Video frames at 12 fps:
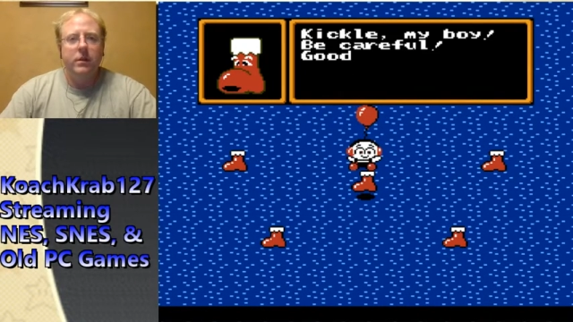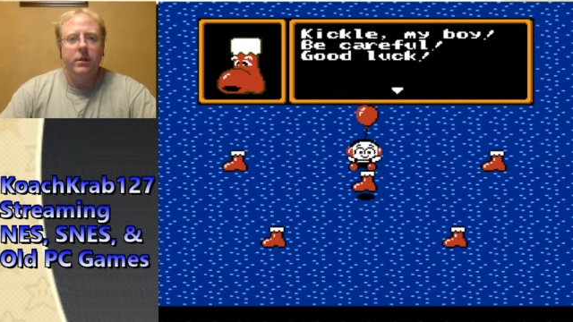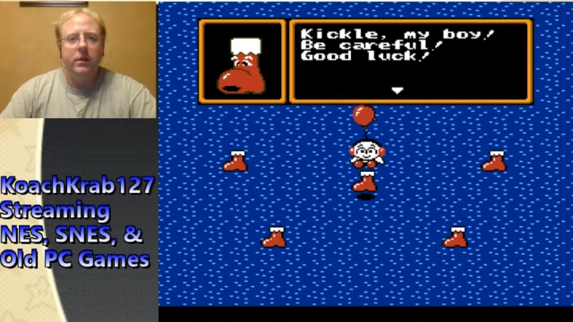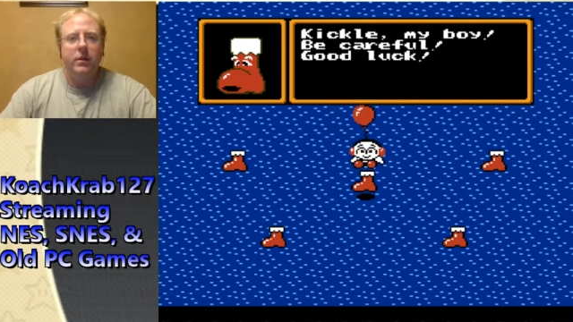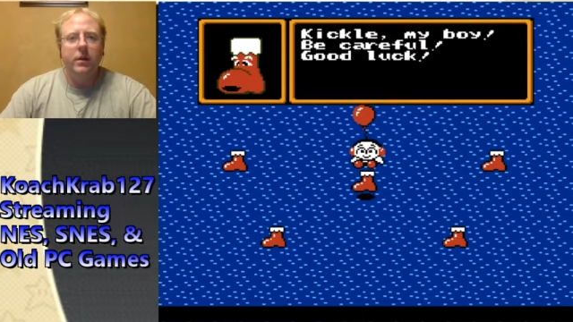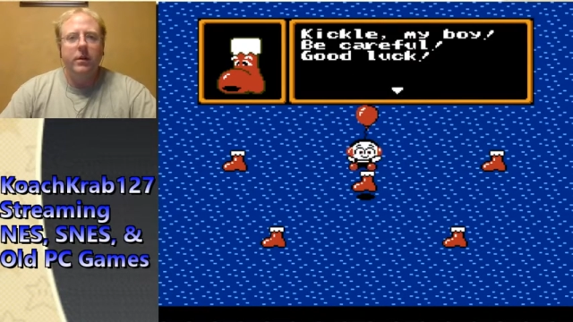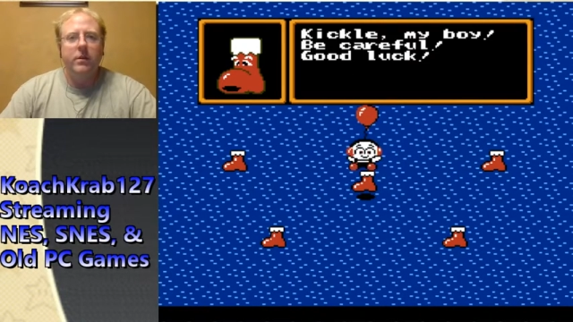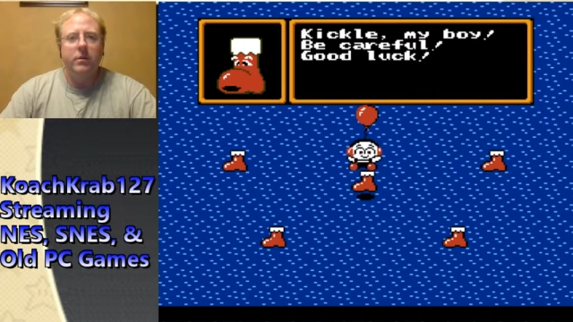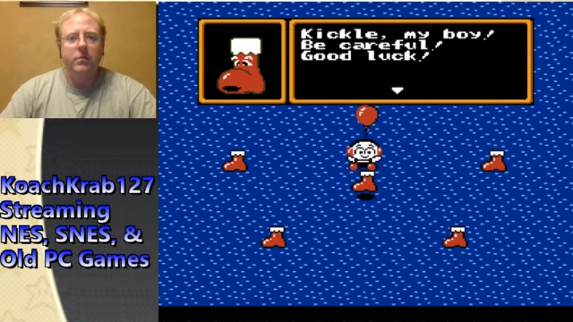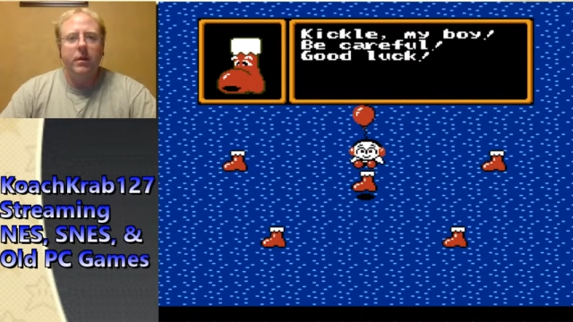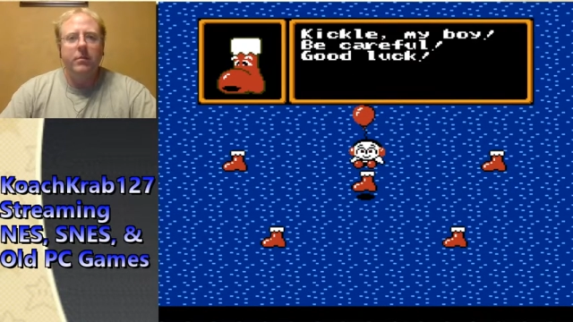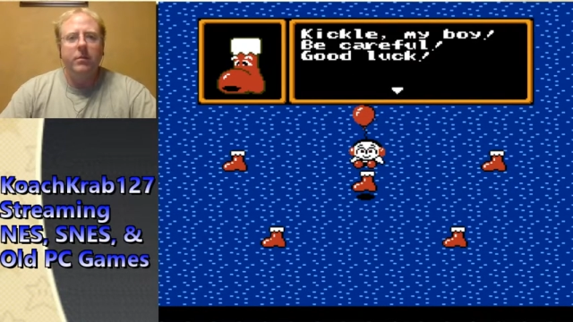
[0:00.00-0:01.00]
Kickle,
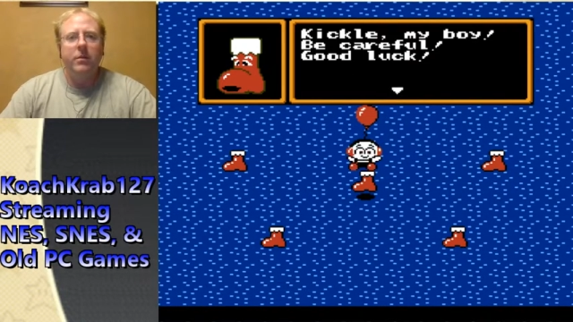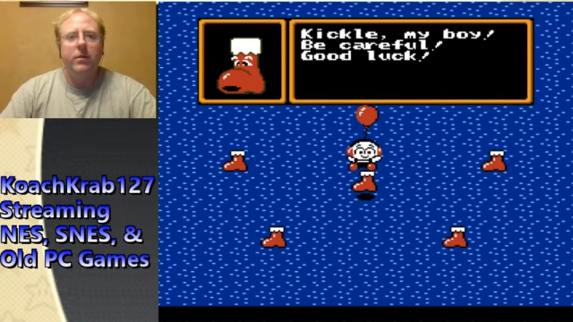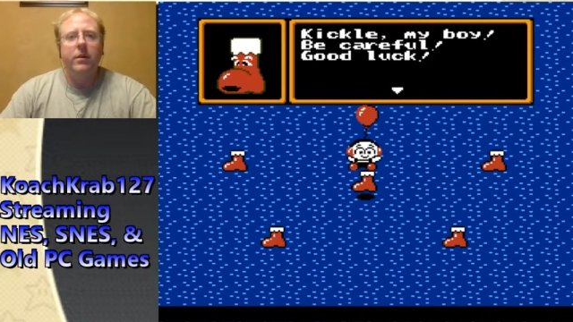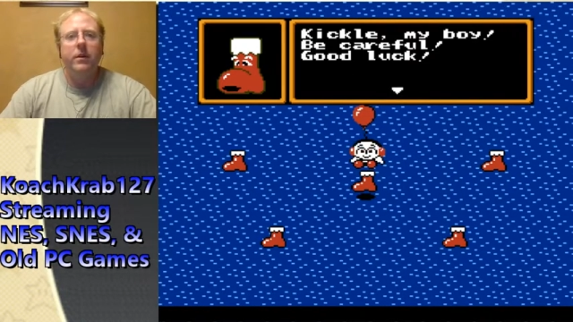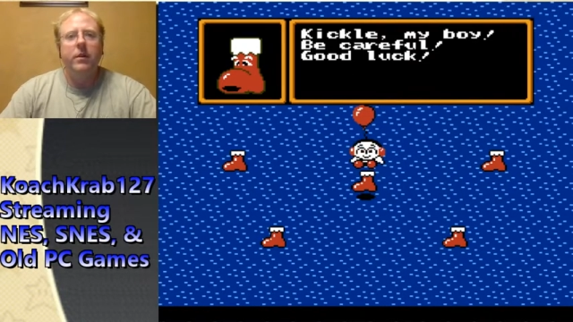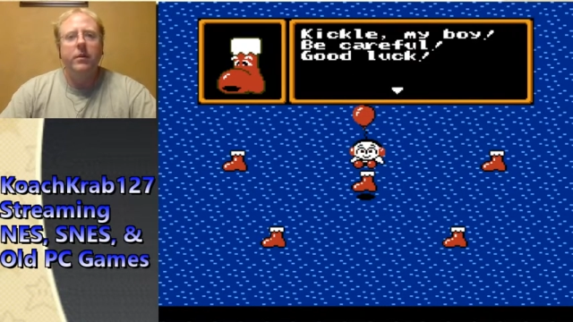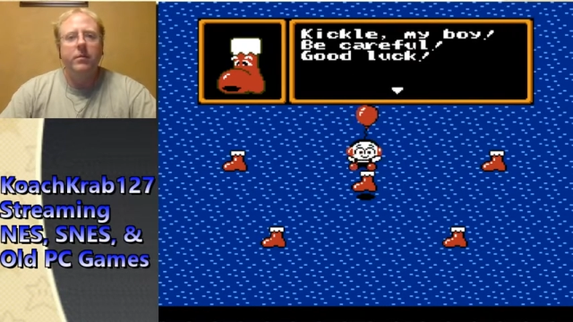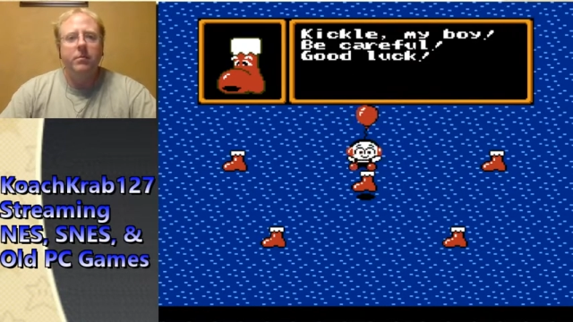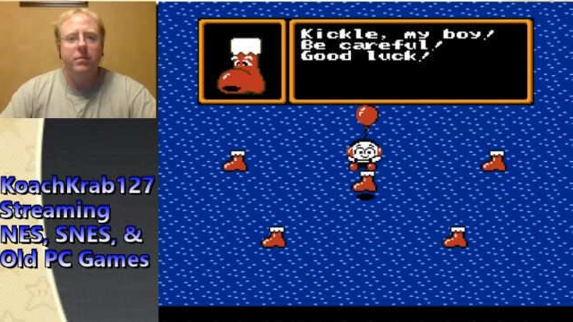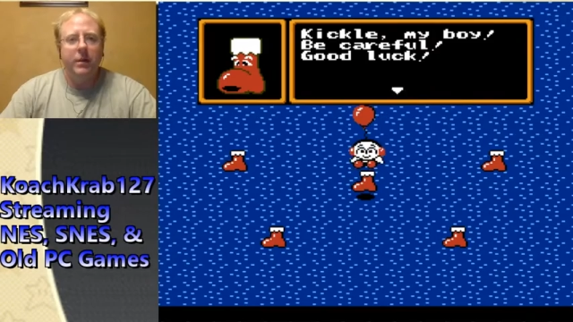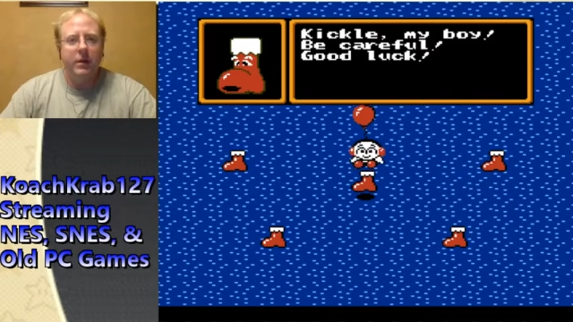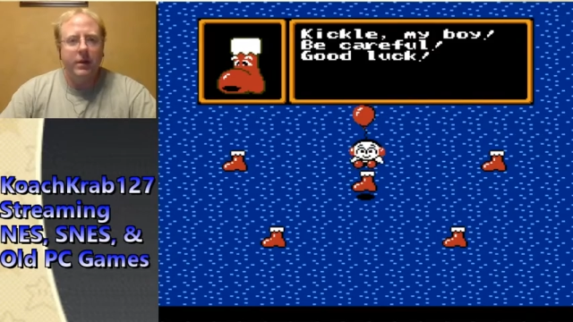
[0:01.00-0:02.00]
my boy,
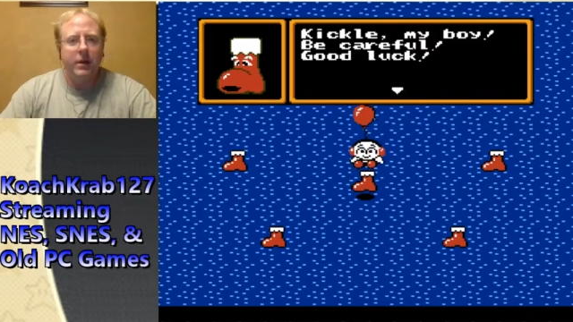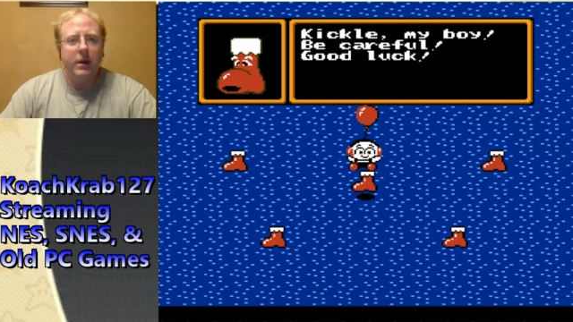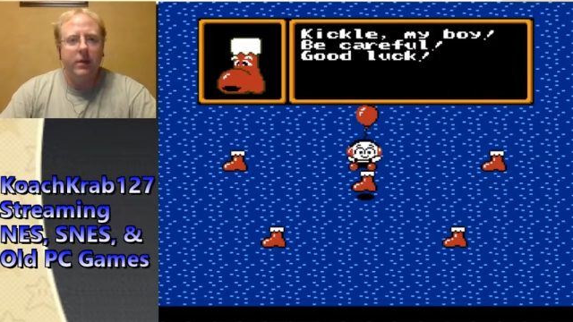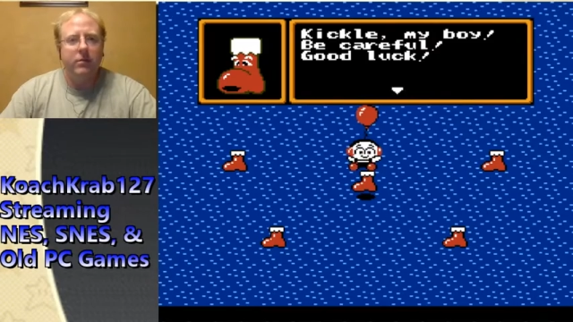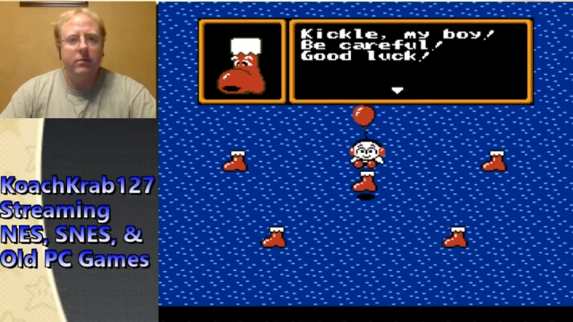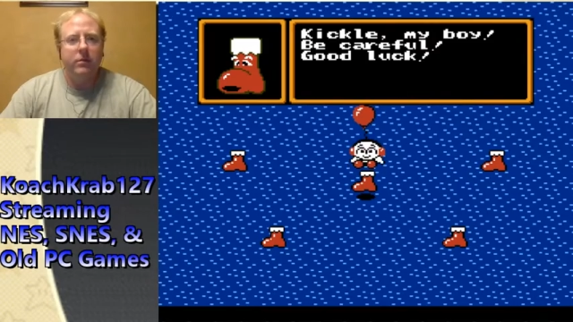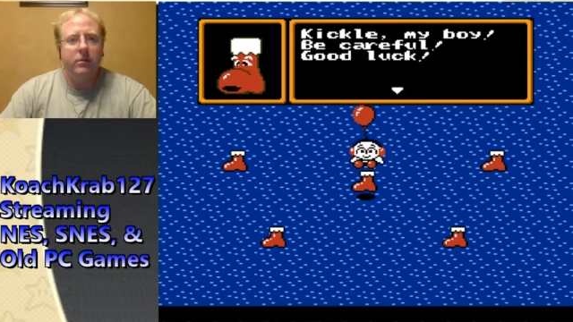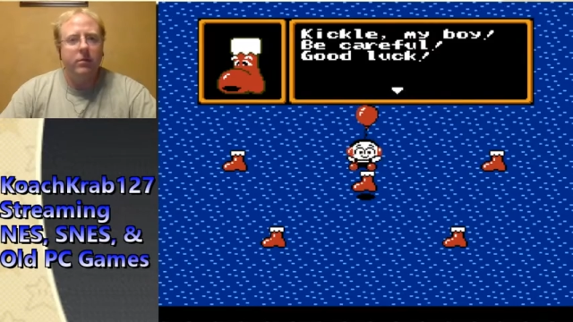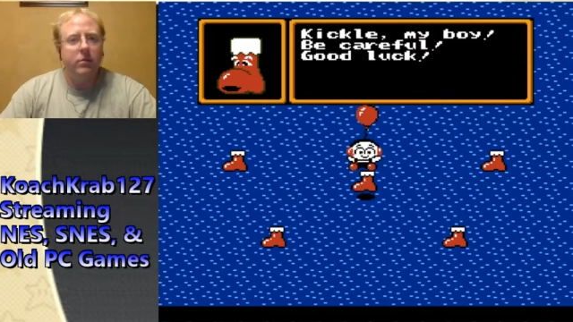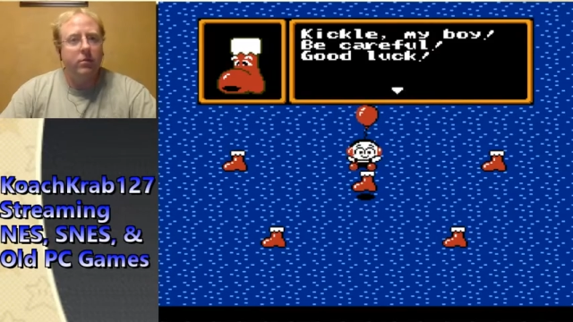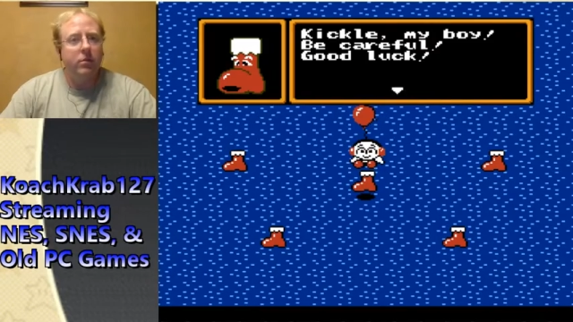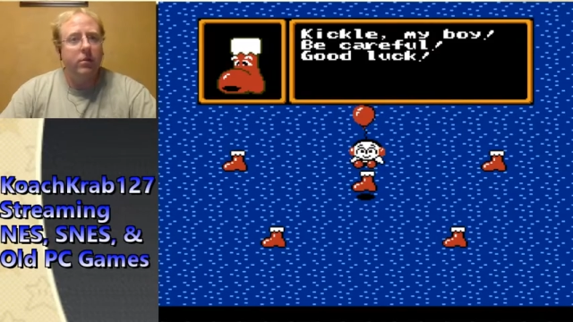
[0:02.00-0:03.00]
be careful.
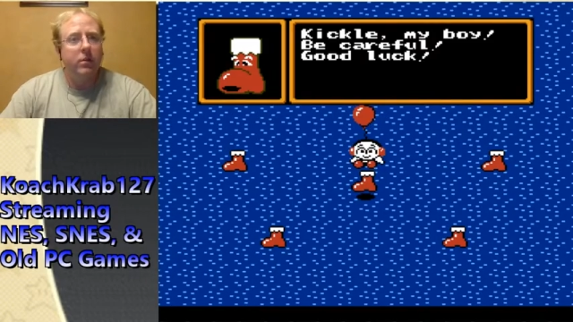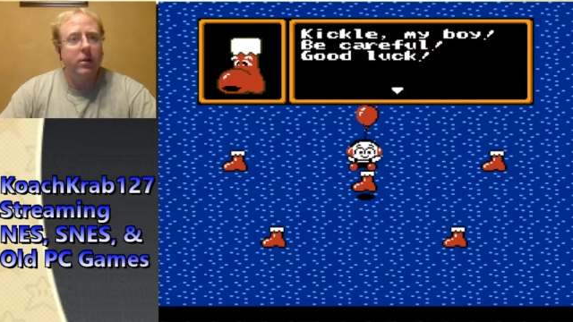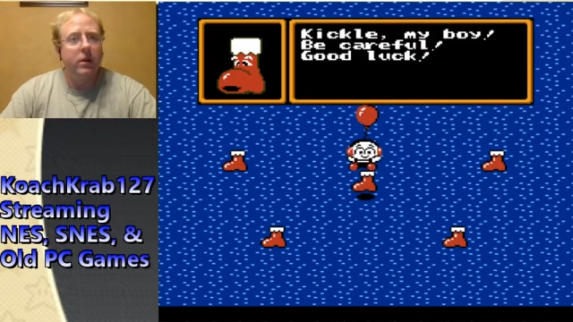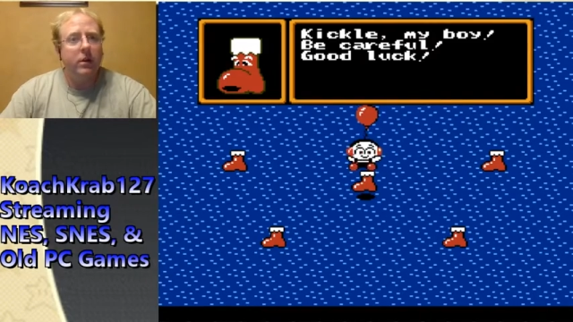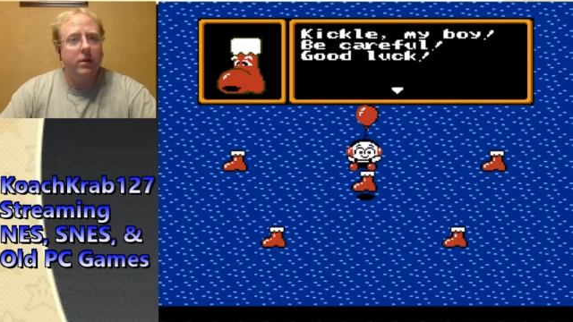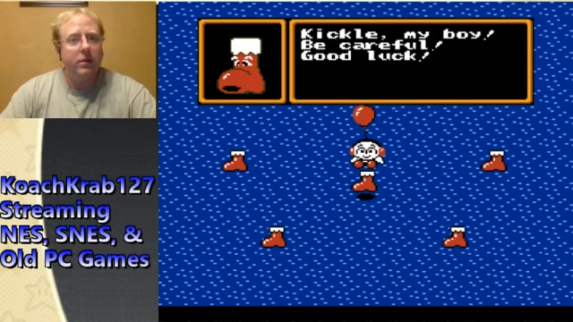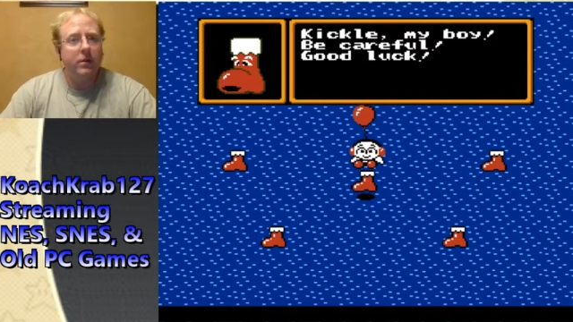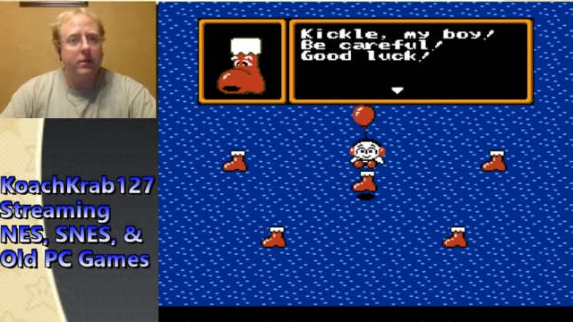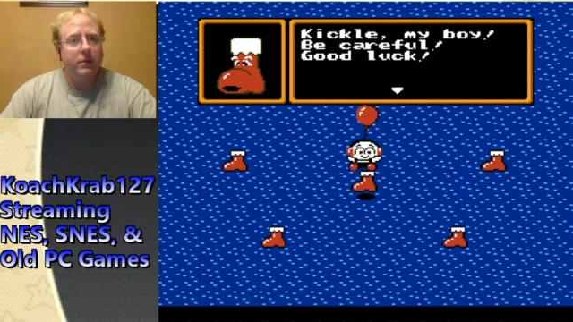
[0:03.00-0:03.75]
Good luck.